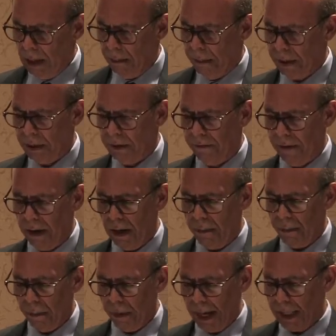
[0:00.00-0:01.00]
But the very
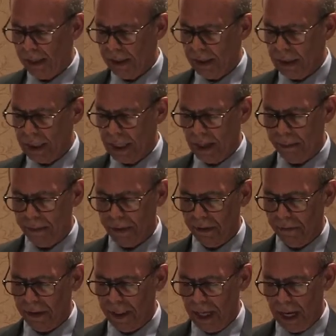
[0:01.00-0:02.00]
breadth and depth
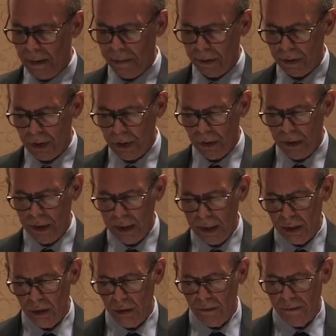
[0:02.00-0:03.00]
of the
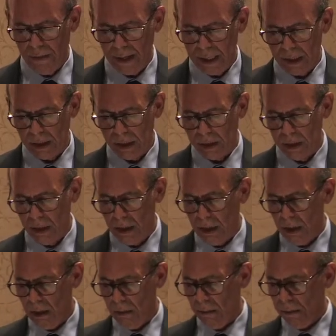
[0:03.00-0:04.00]
opportunities you face
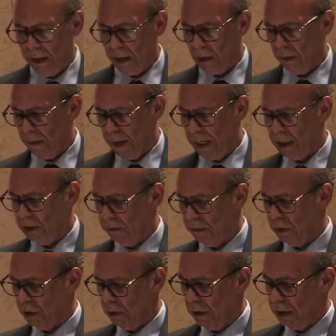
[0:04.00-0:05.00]
bring a range of
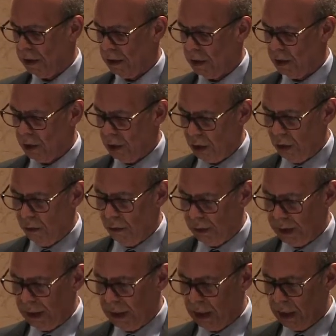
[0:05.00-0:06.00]
choices you will
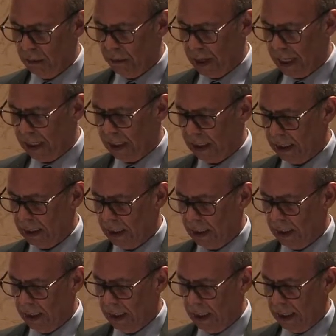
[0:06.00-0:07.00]
need to make.
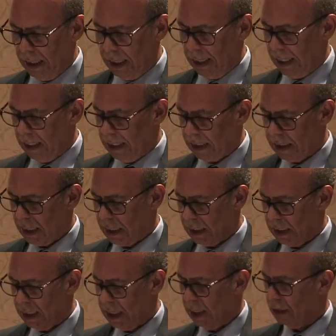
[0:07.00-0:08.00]
And as I
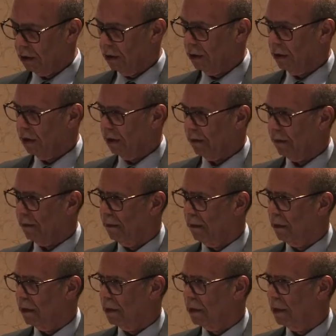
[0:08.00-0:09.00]
said earlier,
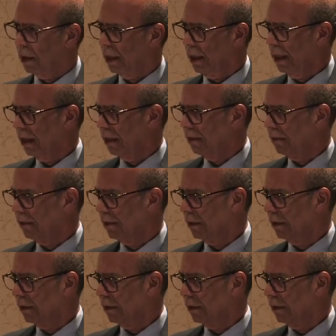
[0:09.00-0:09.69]
to live